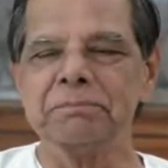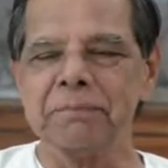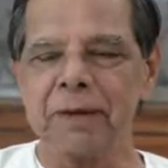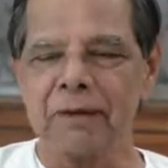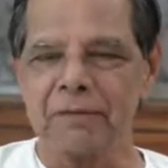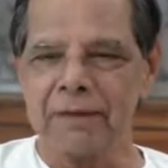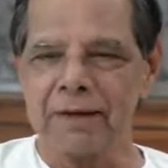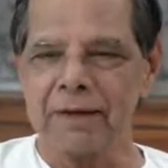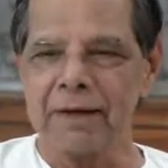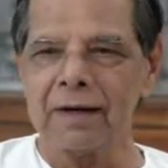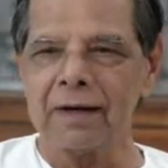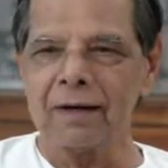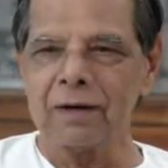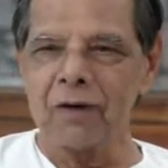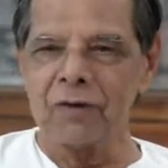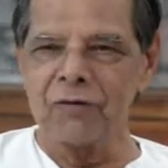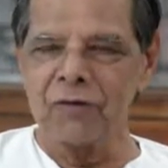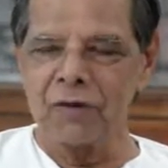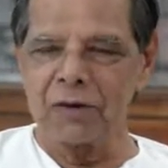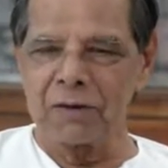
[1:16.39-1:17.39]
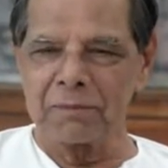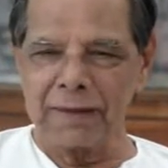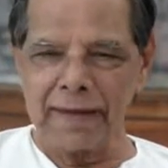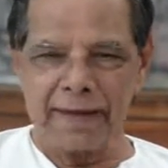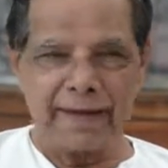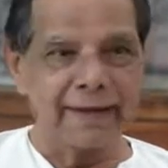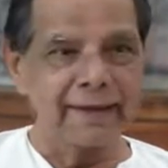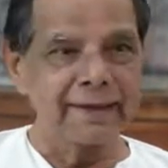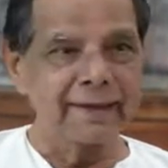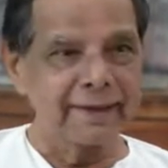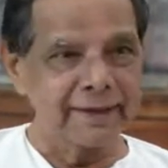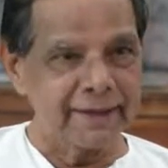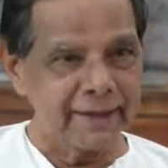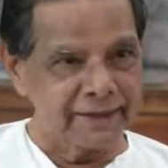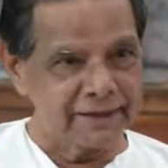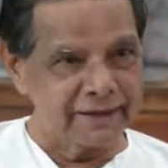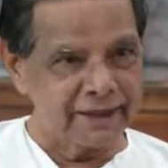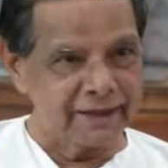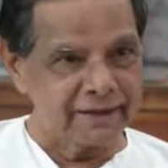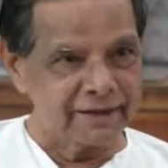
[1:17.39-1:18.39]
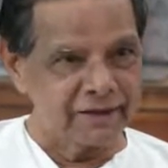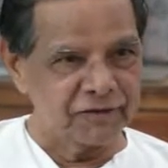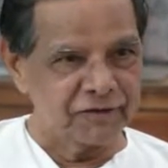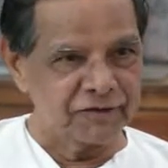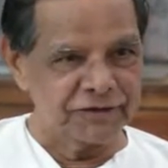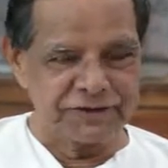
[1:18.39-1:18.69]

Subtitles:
power of our mind creation in the